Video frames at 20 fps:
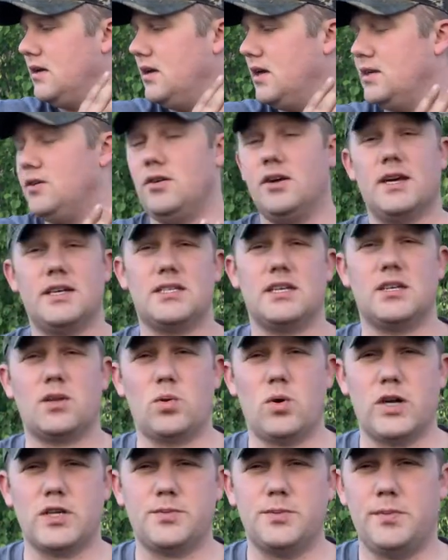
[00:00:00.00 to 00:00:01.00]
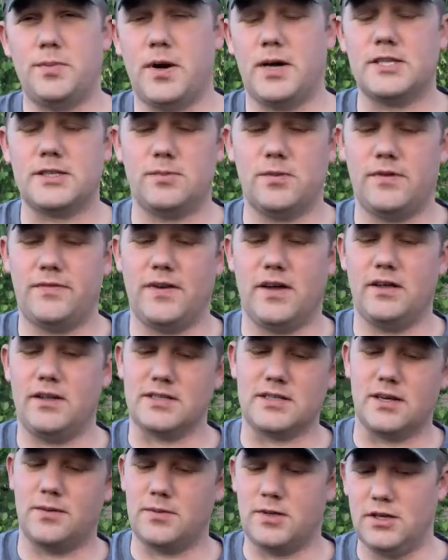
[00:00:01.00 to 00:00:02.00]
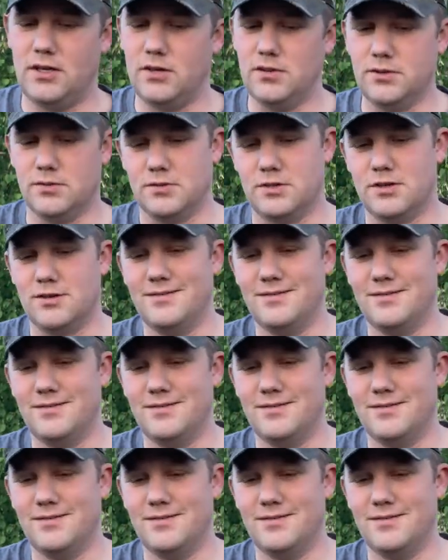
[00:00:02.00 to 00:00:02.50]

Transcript: and you guys get to watch me possibly fail at something huge